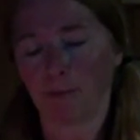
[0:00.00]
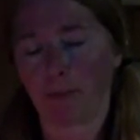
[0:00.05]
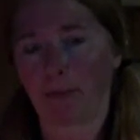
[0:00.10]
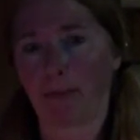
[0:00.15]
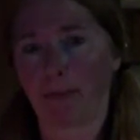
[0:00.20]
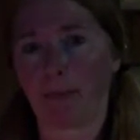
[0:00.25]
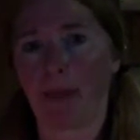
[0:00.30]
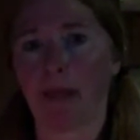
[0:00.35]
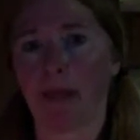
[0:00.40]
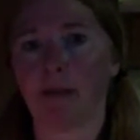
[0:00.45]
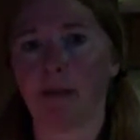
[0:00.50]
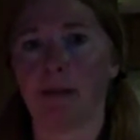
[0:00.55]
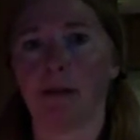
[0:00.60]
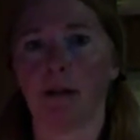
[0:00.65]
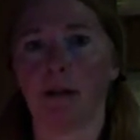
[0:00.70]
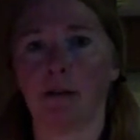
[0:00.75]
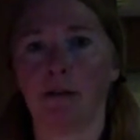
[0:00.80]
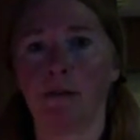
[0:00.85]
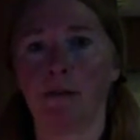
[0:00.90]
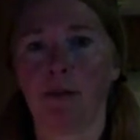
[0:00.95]

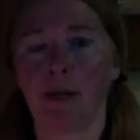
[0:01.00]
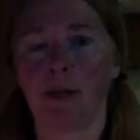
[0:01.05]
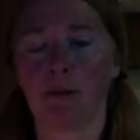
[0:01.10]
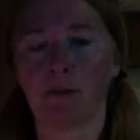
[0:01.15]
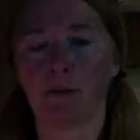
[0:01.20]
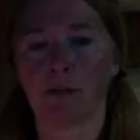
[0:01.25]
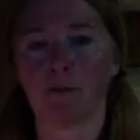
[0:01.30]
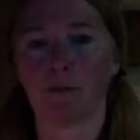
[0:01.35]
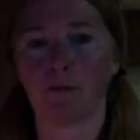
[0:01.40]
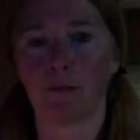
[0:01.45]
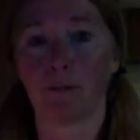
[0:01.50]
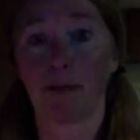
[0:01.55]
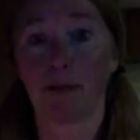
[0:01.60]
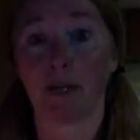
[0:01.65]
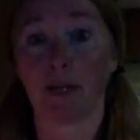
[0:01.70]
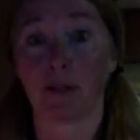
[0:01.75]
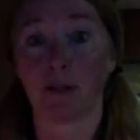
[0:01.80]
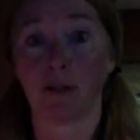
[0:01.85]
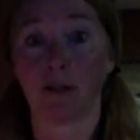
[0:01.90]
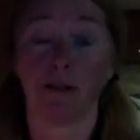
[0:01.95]
And he was a very
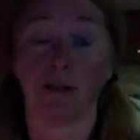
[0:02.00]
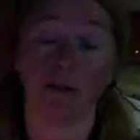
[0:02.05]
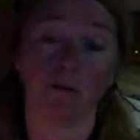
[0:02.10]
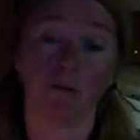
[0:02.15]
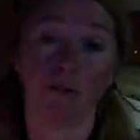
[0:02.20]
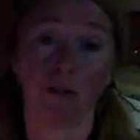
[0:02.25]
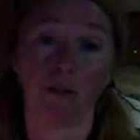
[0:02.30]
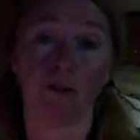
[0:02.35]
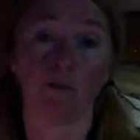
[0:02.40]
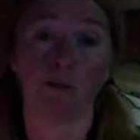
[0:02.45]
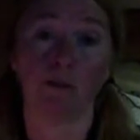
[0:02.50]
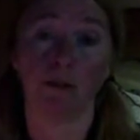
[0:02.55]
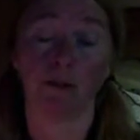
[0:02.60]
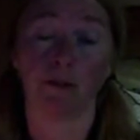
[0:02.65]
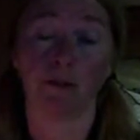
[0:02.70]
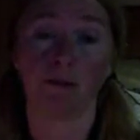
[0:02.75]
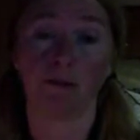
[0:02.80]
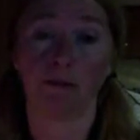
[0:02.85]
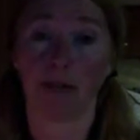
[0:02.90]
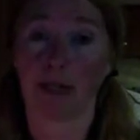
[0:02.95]
passionate individual, and
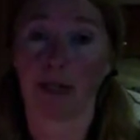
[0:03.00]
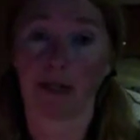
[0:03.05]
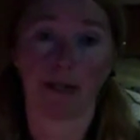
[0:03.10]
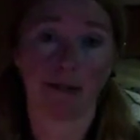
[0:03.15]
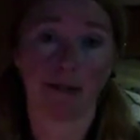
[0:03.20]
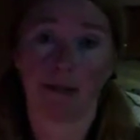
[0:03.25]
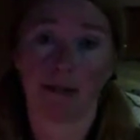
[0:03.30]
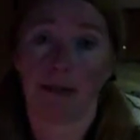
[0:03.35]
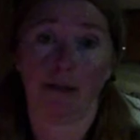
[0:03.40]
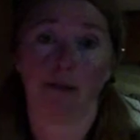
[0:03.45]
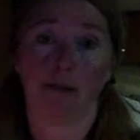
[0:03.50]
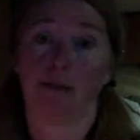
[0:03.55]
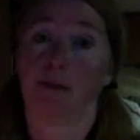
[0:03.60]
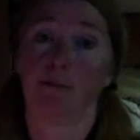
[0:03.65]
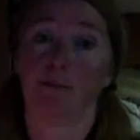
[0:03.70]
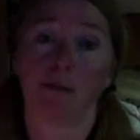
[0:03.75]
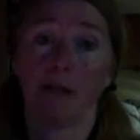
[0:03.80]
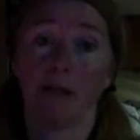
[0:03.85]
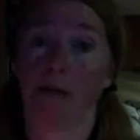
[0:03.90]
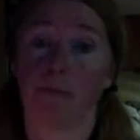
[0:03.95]
like I said,
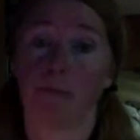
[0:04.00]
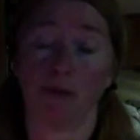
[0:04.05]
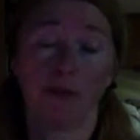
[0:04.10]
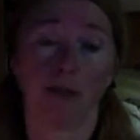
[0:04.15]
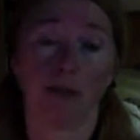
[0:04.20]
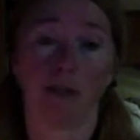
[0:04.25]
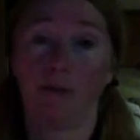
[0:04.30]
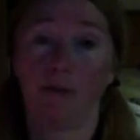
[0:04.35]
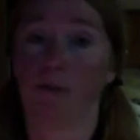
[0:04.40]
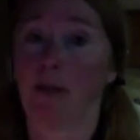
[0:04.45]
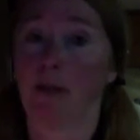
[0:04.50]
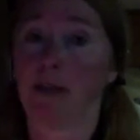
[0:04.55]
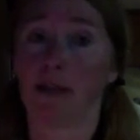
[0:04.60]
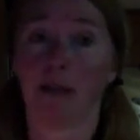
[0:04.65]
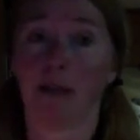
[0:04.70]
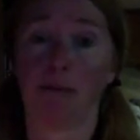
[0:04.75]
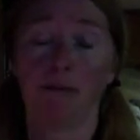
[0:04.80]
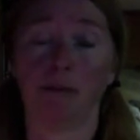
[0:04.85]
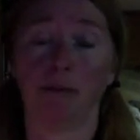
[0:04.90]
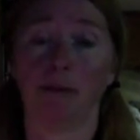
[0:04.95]
sometimes he'd wake
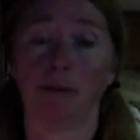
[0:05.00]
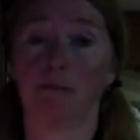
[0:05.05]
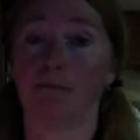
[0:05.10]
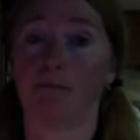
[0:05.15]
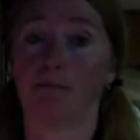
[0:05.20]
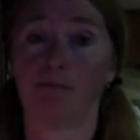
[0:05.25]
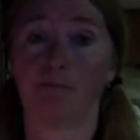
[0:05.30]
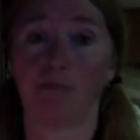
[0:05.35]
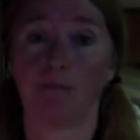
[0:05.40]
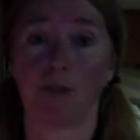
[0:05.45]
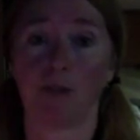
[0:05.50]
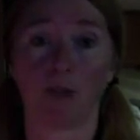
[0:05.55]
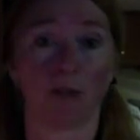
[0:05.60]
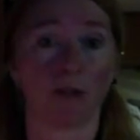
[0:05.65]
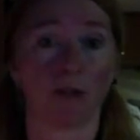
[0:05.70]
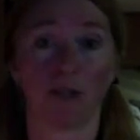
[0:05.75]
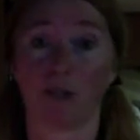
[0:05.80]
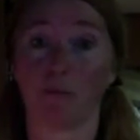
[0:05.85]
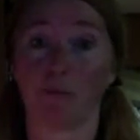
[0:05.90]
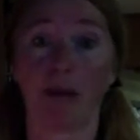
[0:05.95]
up and start
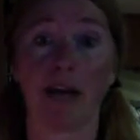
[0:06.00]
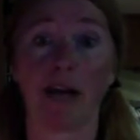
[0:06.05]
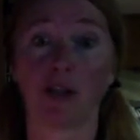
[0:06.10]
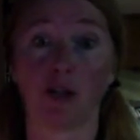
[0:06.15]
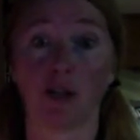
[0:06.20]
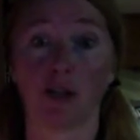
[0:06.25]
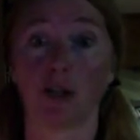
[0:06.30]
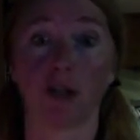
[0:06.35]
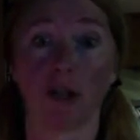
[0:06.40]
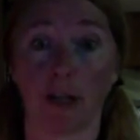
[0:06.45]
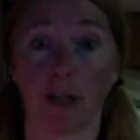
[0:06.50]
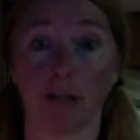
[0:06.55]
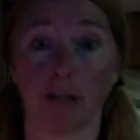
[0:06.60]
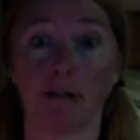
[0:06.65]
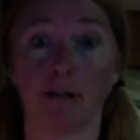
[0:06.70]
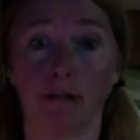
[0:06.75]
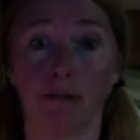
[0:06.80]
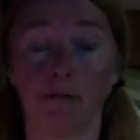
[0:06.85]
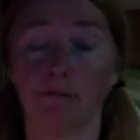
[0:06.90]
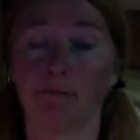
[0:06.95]
smashing shit,
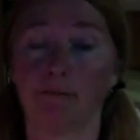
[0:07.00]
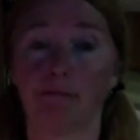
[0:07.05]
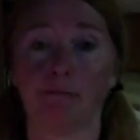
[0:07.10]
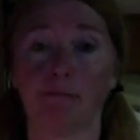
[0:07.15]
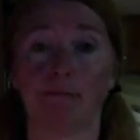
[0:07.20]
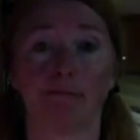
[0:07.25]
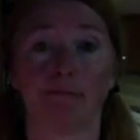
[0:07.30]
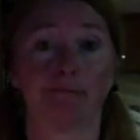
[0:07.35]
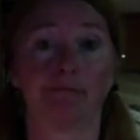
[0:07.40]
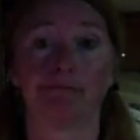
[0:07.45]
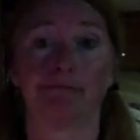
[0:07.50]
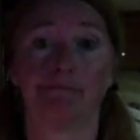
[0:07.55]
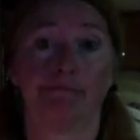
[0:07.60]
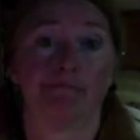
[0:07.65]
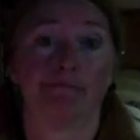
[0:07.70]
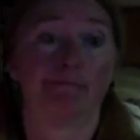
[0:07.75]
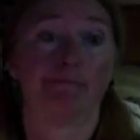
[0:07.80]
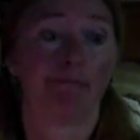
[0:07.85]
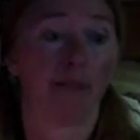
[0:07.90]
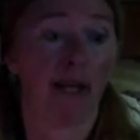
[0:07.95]

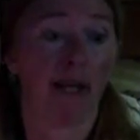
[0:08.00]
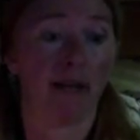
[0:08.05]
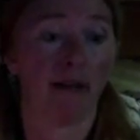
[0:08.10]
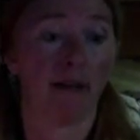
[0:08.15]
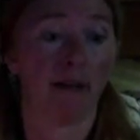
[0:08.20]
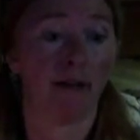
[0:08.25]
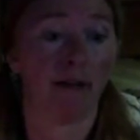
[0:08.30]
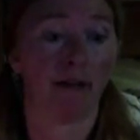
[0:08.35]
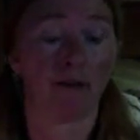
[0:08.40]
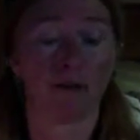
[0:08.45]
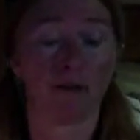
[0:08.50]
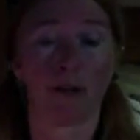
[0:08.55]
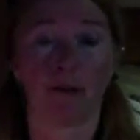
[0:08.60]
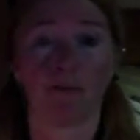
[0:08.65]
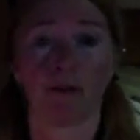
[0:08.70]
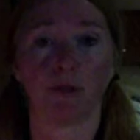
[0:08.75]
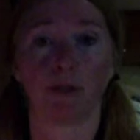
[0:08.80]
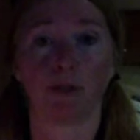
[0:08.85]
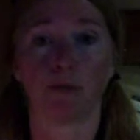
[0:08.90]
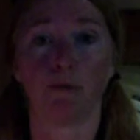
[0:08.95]
and other times
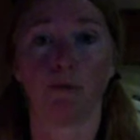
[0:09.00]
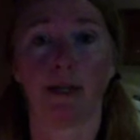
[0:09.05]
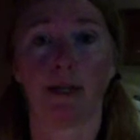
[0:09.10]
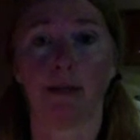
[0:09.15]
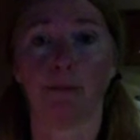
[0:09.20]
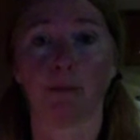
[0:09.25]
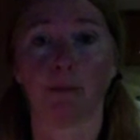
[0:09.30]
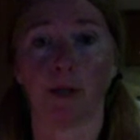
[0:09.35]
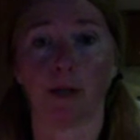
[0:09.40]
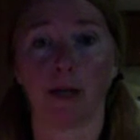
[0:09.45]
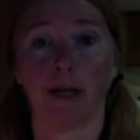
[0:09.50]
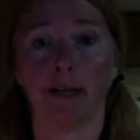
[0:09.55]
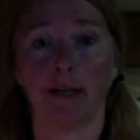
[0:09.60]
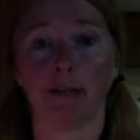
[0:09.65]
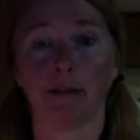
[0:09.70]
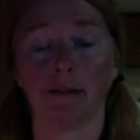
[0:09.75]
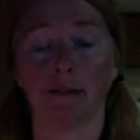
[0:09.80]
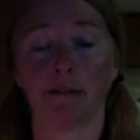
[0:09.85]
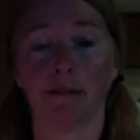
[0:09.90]
just wake up crying, and